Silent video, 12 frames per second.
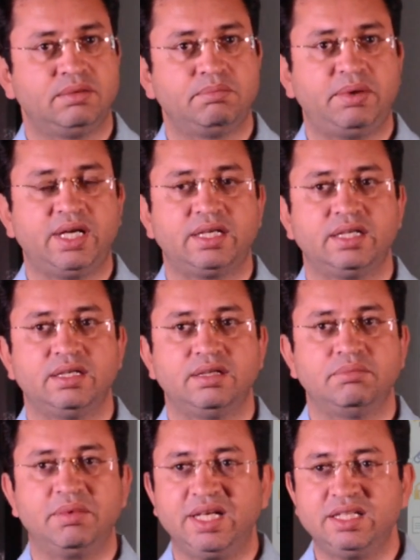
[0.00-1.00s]

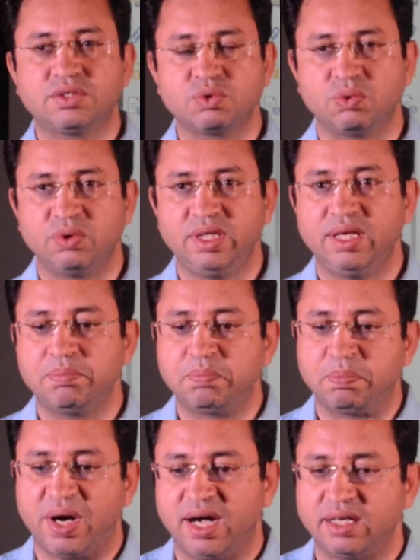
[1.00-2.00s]
but money is only a
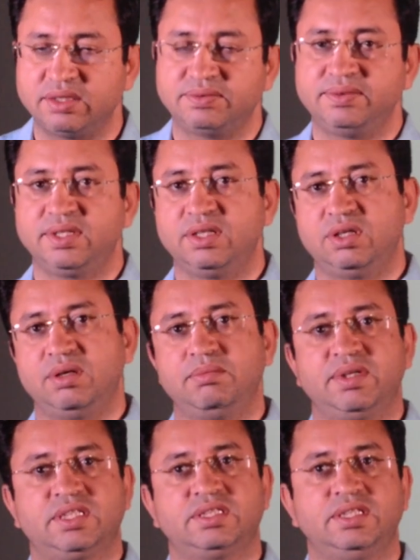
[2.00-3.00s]
part of
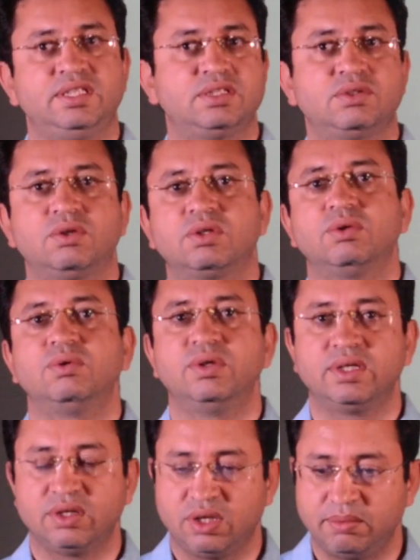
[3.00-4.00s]
economics. It's not the
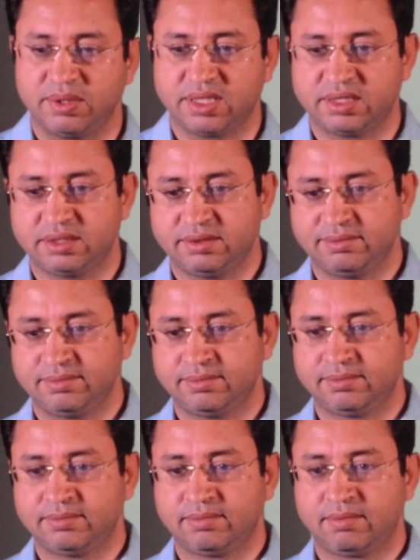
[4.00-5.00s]
whole economics.
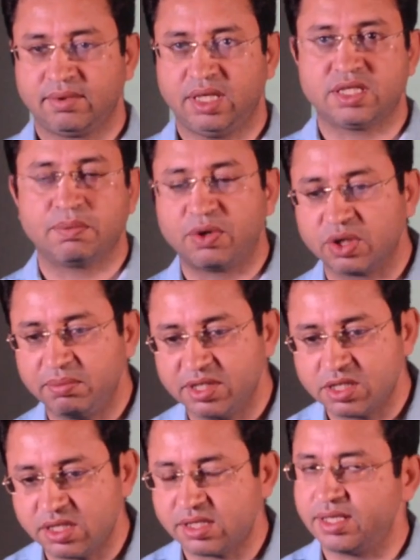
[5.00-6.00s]
It's about the
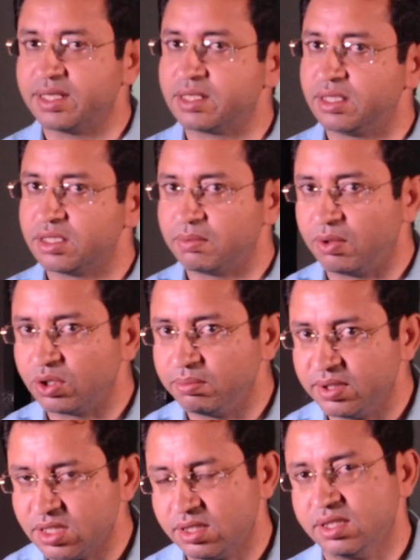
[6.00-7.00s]
business. Yes, it is about
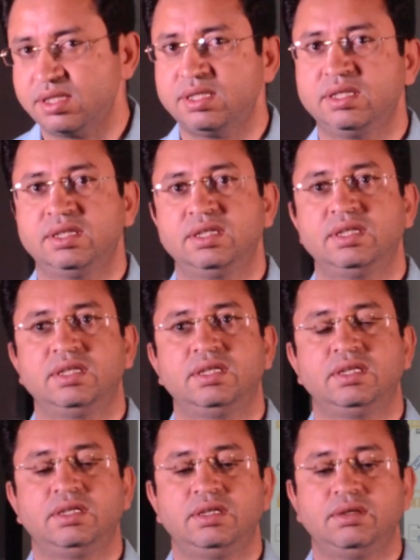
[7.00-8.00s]
the business,
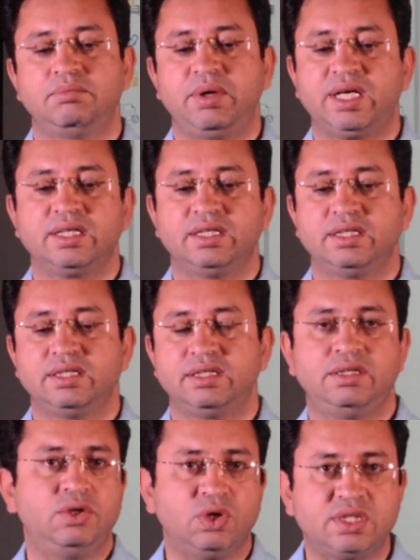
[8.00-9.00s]
but
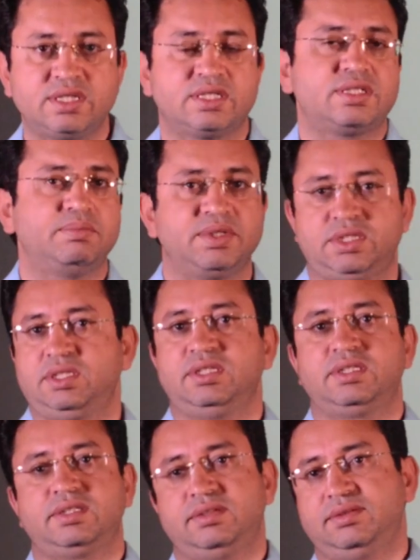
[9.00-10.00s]
not just the
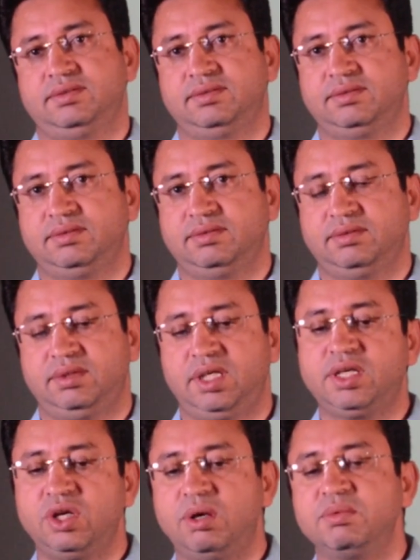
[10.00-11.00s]
business.
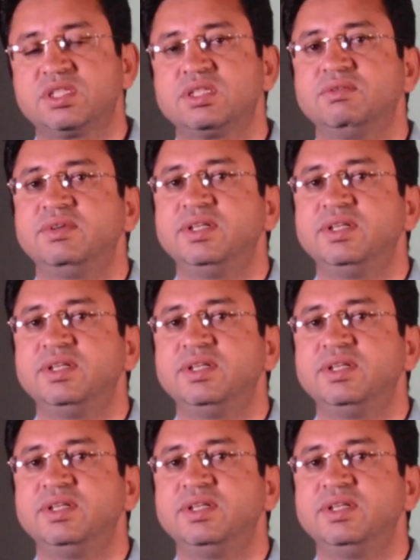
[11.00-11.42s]
Economics is a